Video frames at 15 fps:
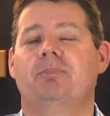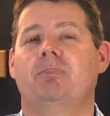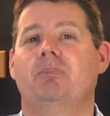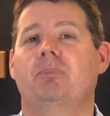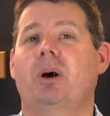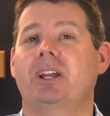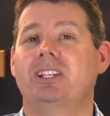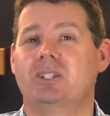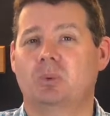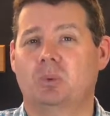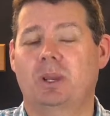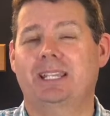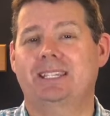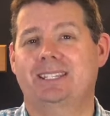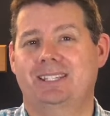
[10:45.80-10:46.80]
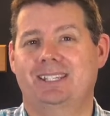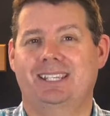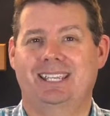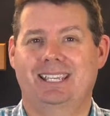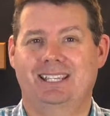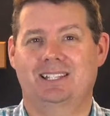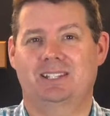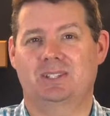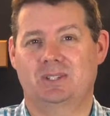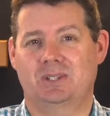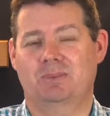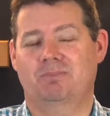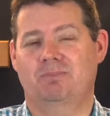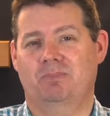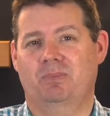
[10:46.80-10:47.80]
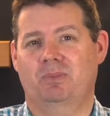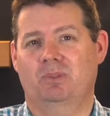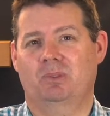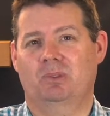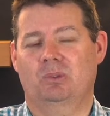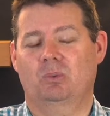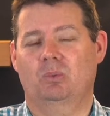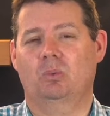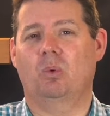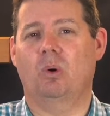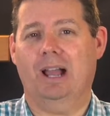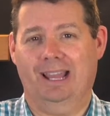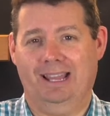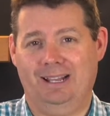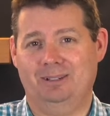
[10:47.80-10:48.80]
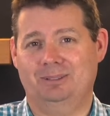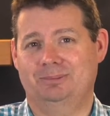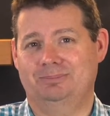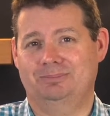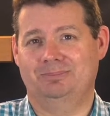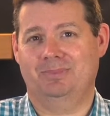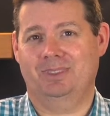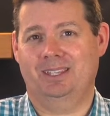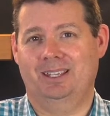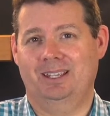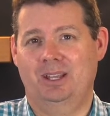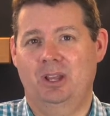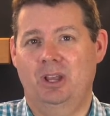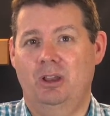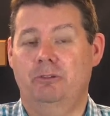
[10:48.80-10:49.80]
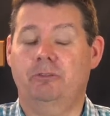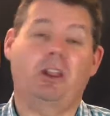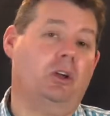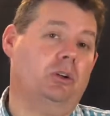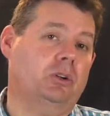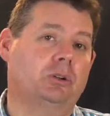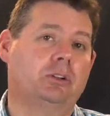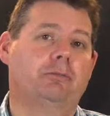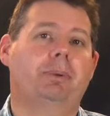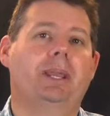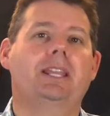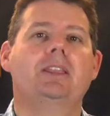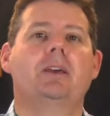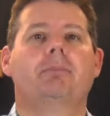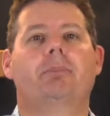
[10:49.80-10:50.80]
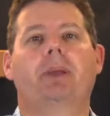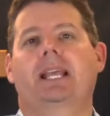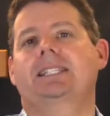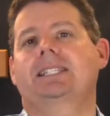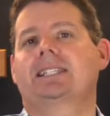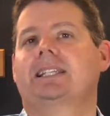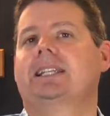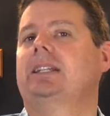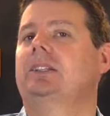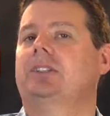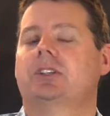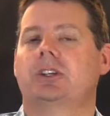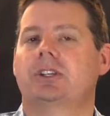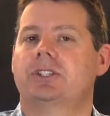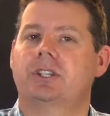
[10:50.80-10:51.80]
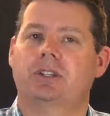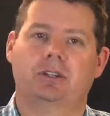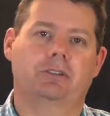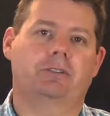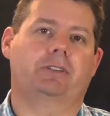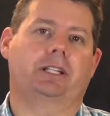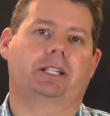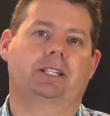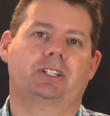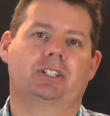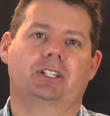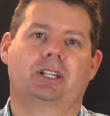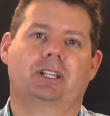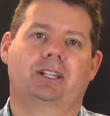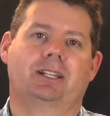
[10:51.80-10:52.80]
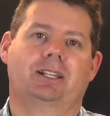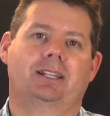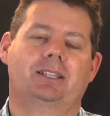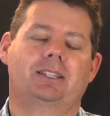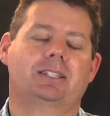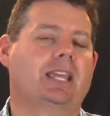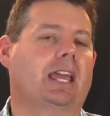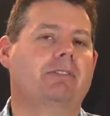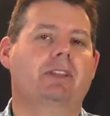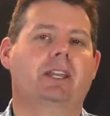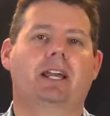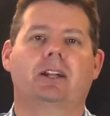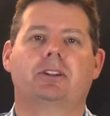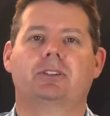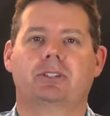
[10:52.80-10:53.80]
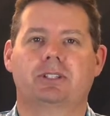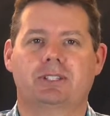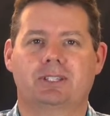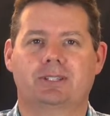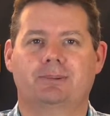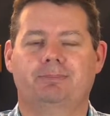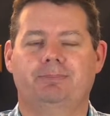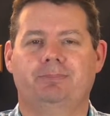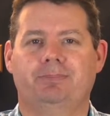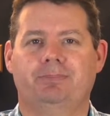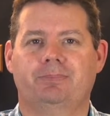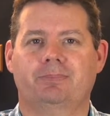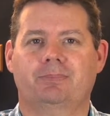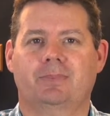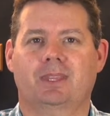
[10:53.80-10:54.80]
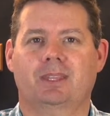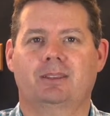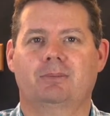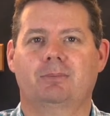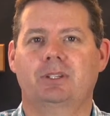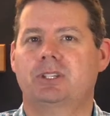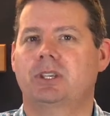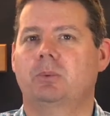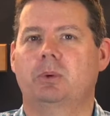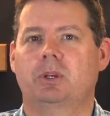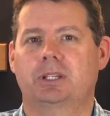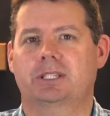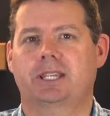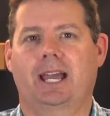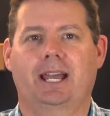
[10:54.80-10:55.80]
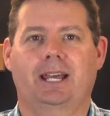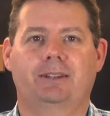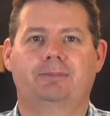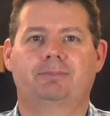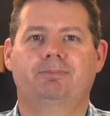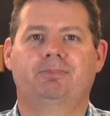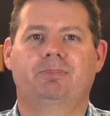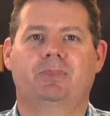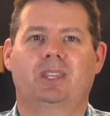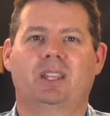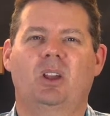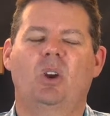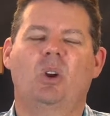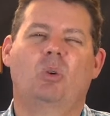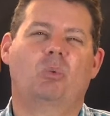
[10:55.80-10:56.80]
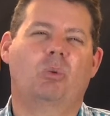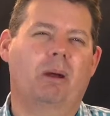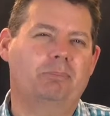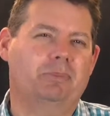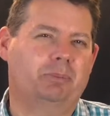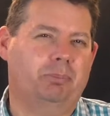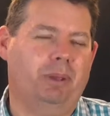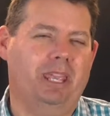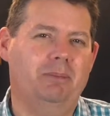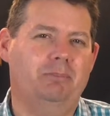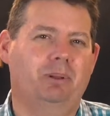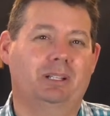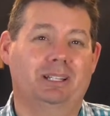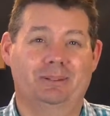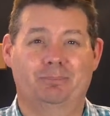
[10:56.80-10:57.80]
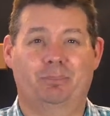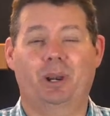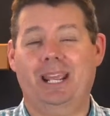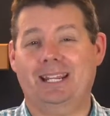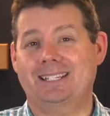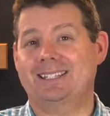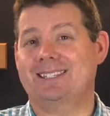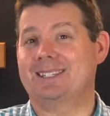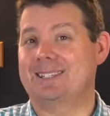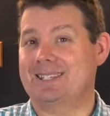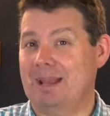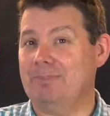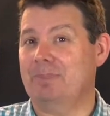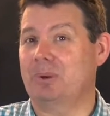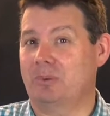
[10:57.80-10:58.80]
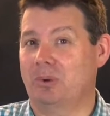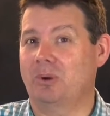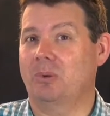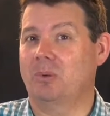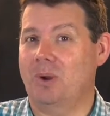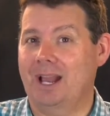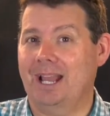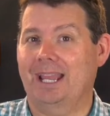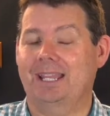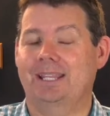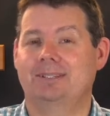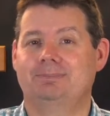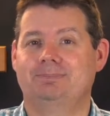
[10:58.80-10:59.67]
by 20 years. Wow. Flo could have been the best little nurse in her village, saving hundreds, but she worked hard, rubbed people and practices up the wrong way,